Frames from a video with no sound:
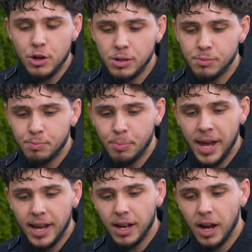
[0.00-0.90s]
you can
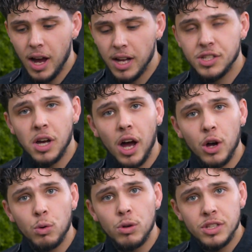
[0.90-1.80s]
pick a
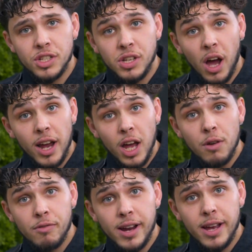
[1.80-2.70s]
tile to tile
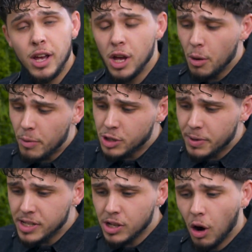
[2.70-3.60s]
over it, which
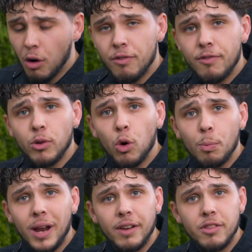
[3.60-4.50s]
means the whole floor
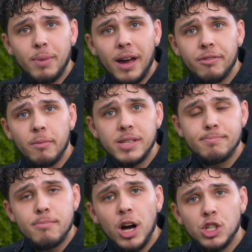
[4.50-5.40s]
plan of the bathroom is
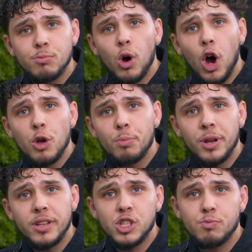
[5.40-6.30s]
much more
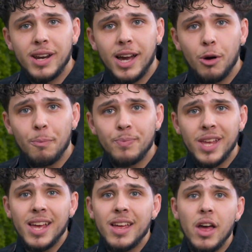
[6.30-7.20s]
open and spread out.
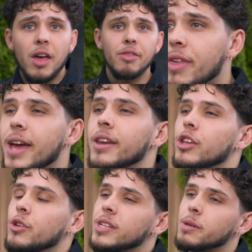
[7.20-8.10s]
Then
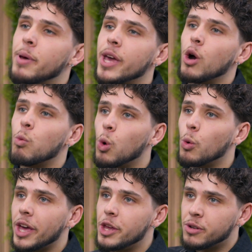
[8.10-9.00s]
you need to pick a
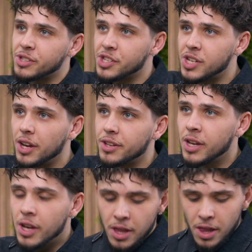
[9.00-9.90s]
wall that you can stud.
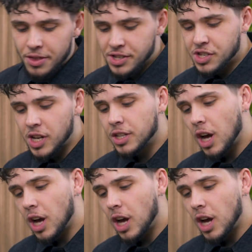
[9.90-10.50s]
The stud